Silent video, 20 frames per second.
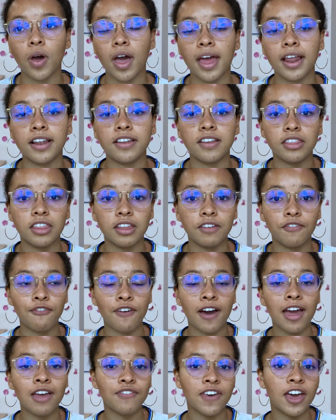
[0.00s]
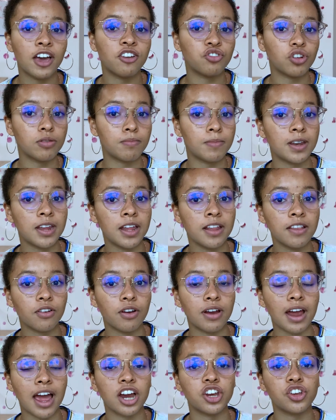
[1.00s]
And the 5 extra minutes are
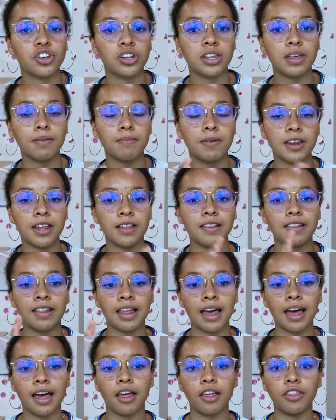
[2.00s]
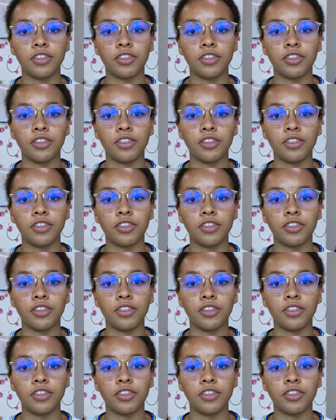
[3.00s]
actually minutes that